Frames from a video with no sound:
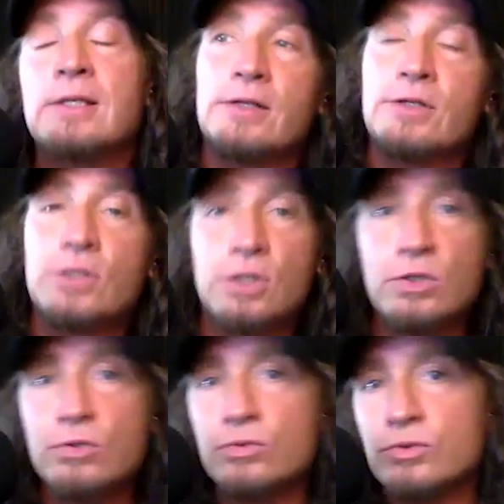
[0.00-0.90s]
a
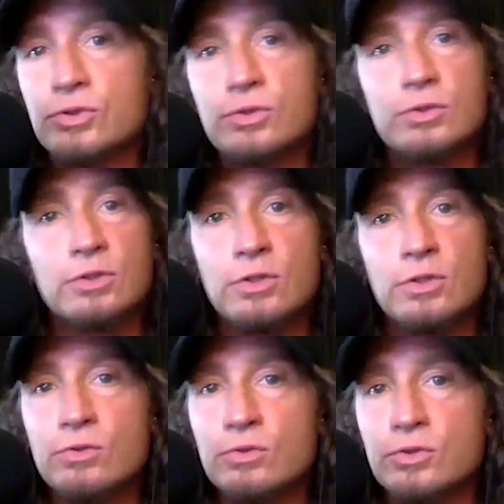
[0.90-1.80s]
huge,
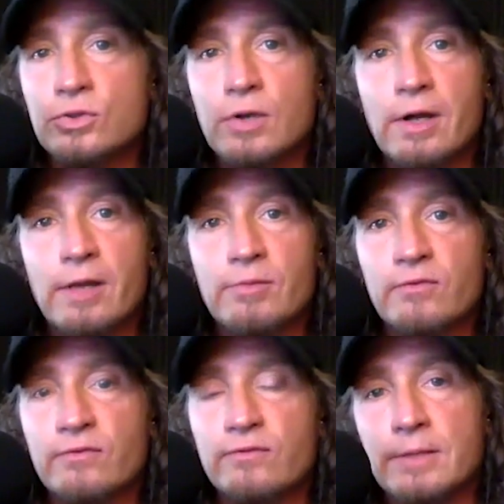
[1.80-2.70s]
huge tribe
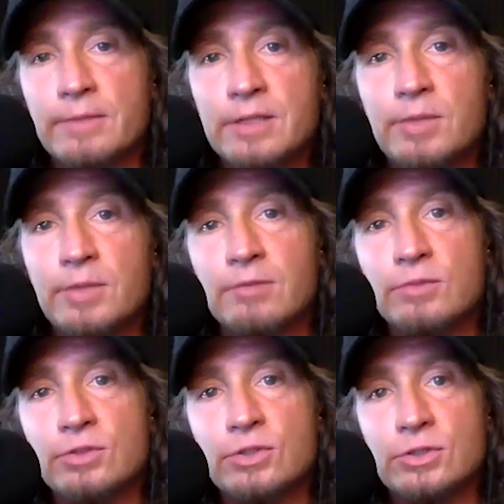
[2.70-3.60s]
of independent
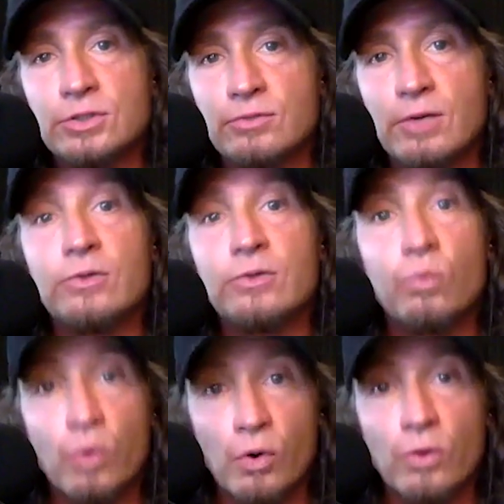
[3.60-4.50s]
musicians around the
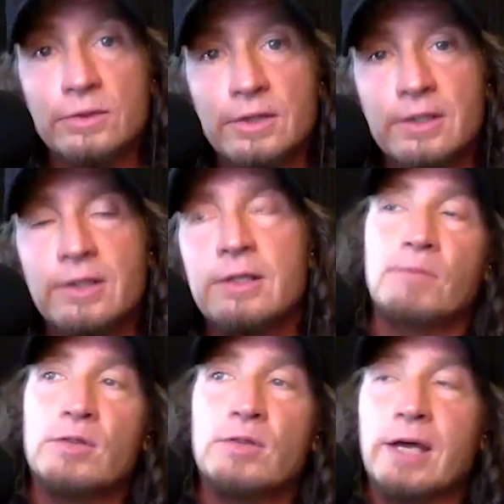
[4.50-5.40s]
world
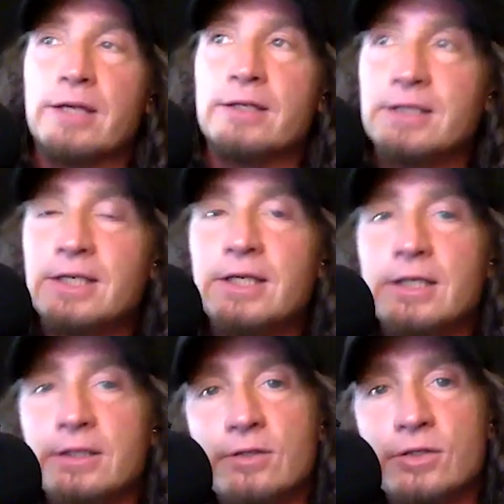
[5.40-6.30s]
that
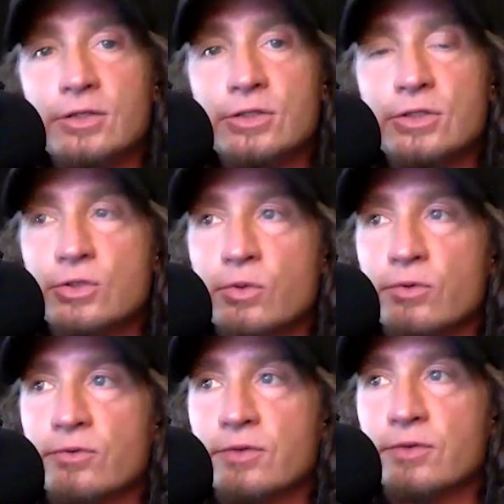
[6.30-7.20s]
need this sort
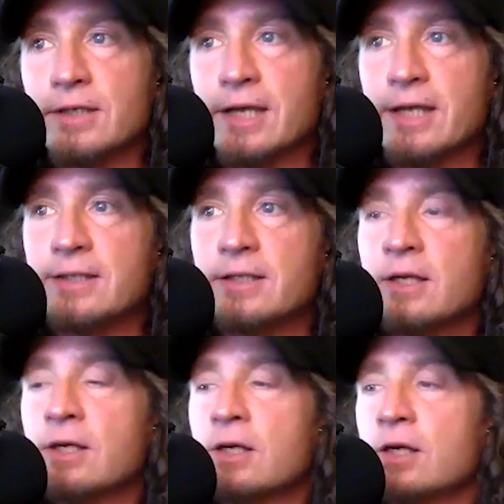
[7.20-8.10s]
of thing. And,
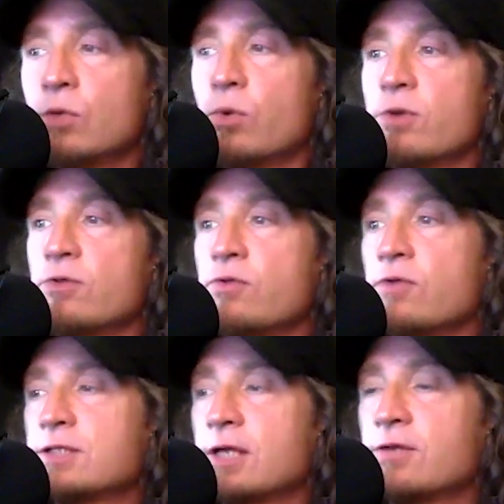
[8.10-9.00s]
you know, one of the
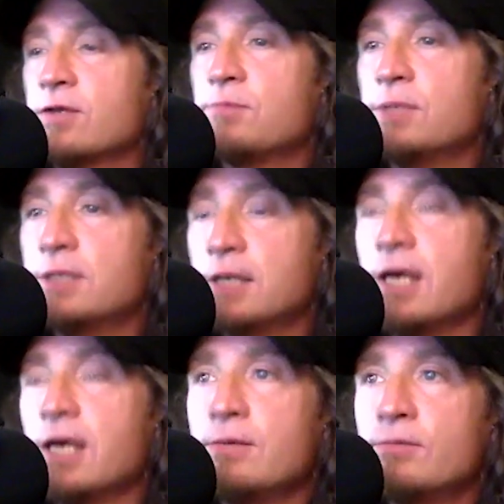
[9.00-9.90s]
things that I think
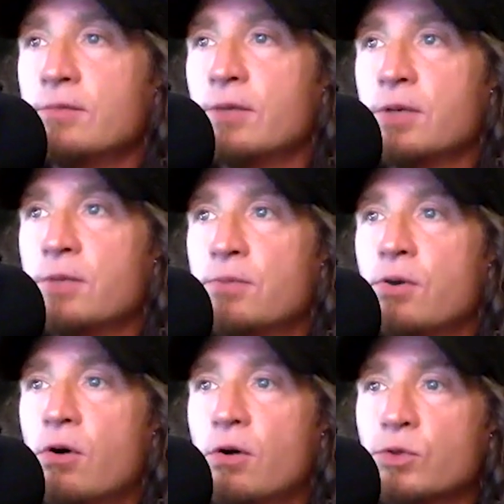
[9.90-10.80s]
became a big
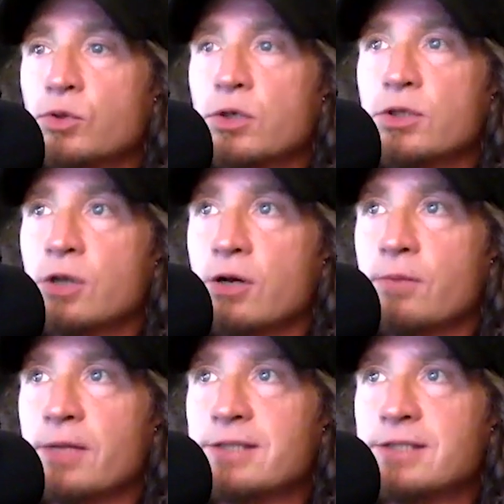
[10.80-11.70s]
part, which we're going to talk
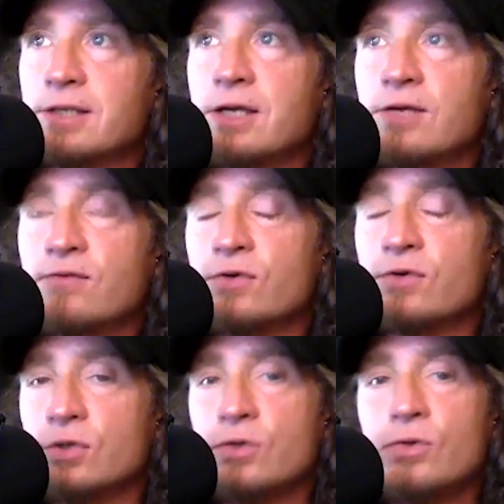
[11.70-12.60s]
about today for
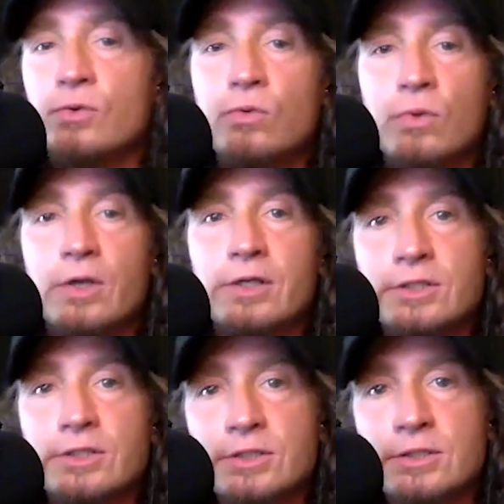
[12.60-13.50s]
you,
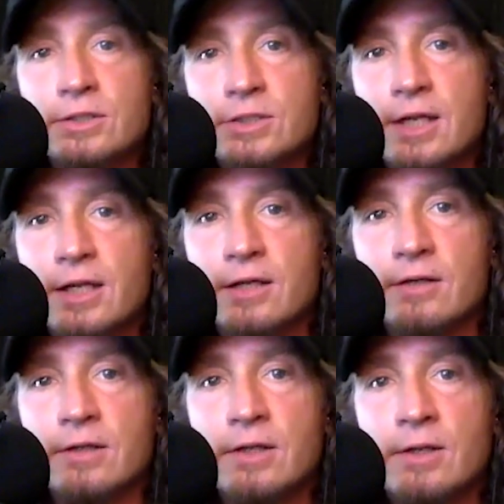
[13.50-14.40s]
was
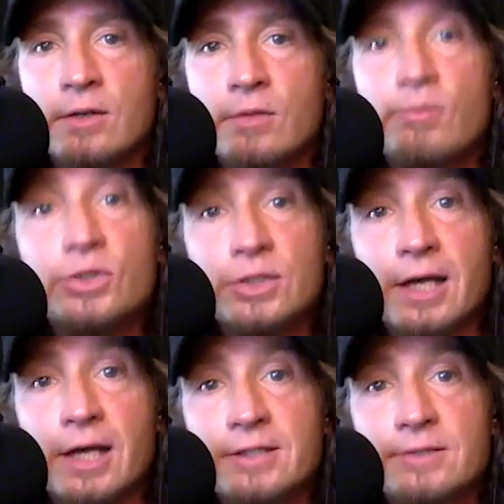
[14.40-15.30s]
selling
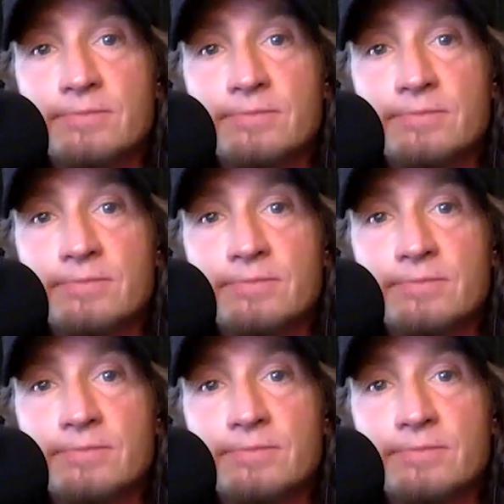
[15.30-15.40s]
merchandise,